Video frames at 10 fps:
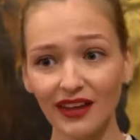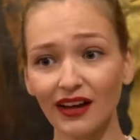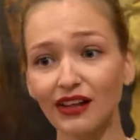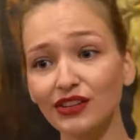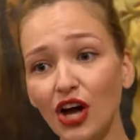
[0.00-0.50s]

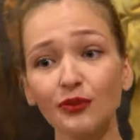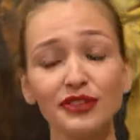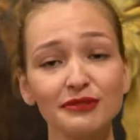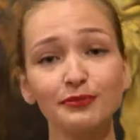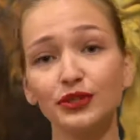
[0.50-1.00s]
Along with
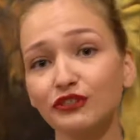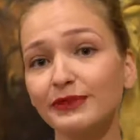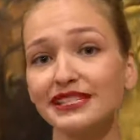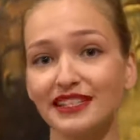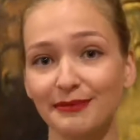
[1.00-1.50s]

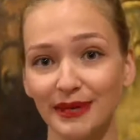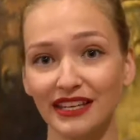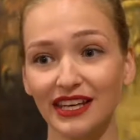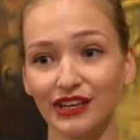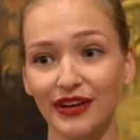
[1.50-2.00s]
improvements in the
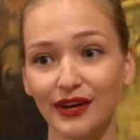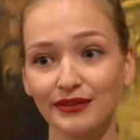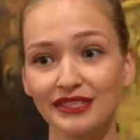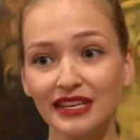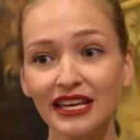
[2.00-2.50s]
picnic
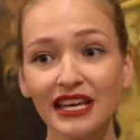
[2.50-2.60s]
ground,